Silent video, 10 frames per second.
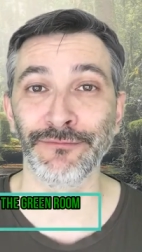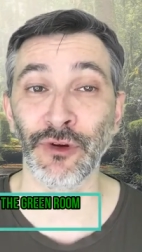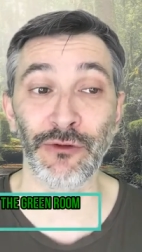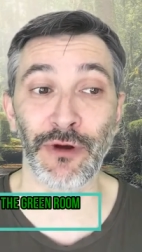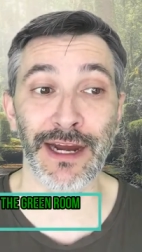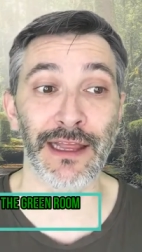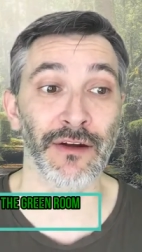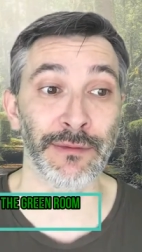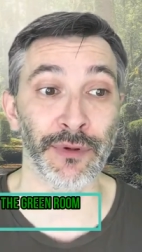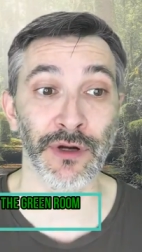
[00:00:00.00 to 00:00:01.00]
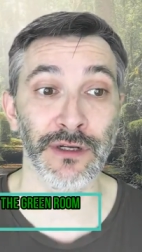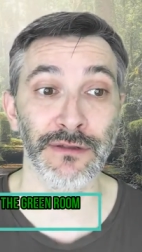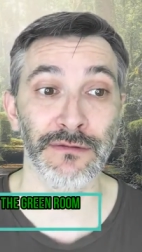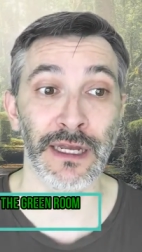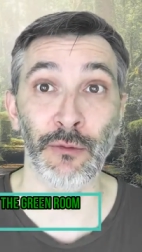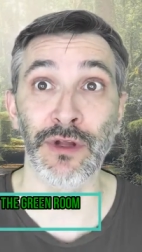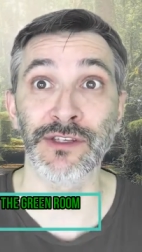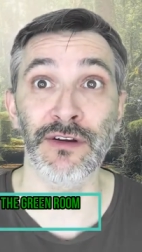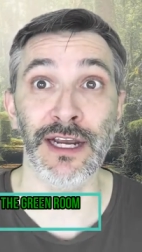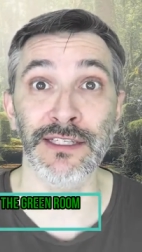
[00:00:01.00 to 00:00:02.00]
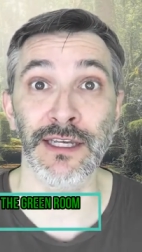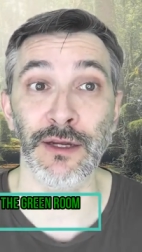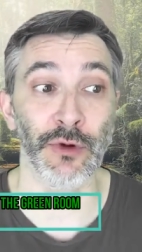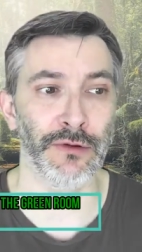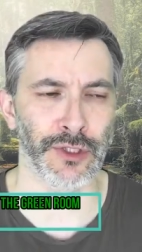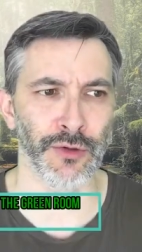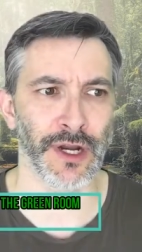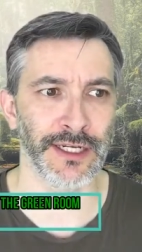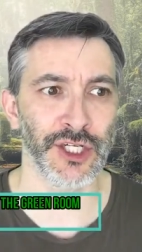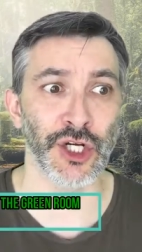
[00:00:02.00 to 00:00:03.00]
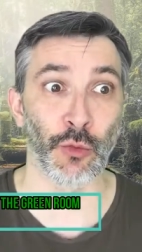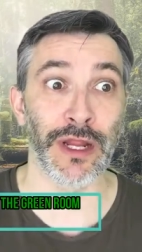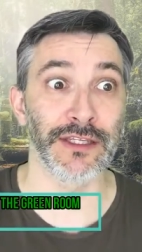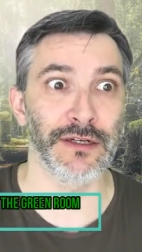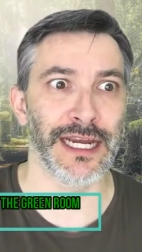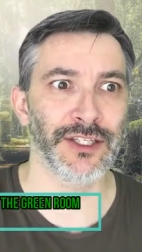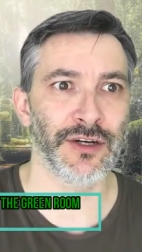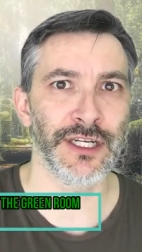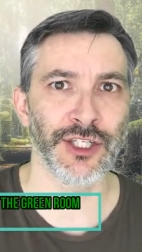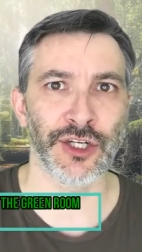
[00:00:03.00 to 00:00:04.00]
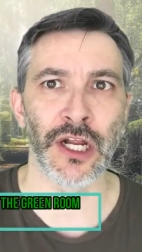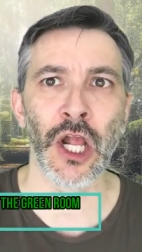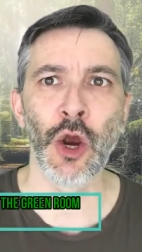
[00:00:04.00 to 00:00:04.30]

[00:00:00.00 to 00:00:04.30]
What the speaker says: We regularly book, and when's our next gig? We do an audition. When's our next audition?